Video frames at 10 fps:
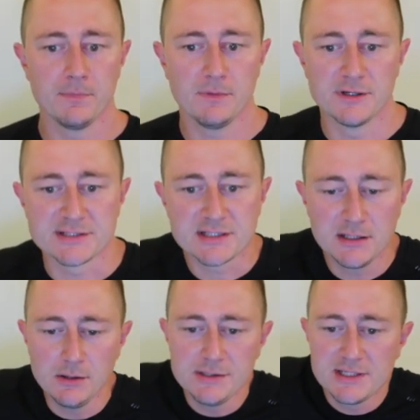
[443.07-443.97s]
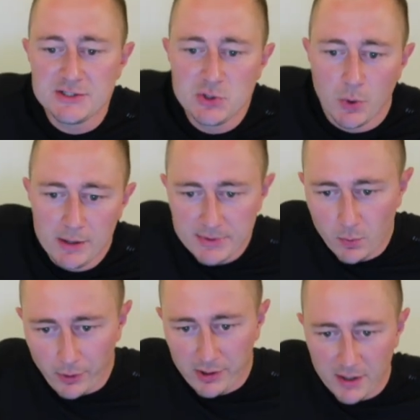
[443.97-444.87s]
the skills that you want to be
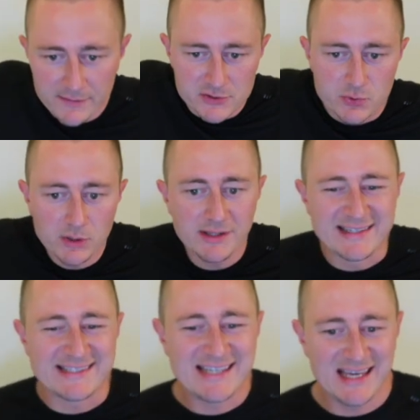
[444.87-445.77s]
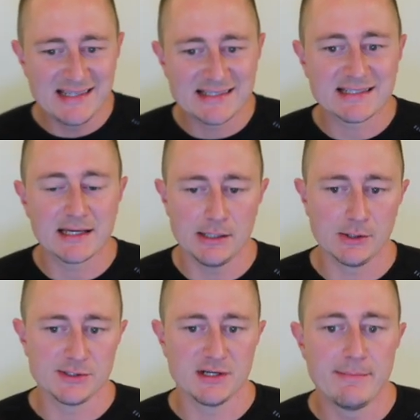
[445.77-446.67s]
working on, there's really 10
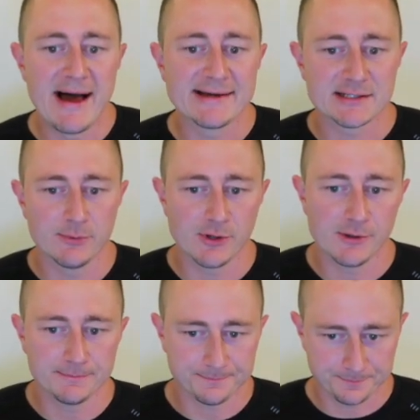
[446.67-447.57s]
skills in basketball.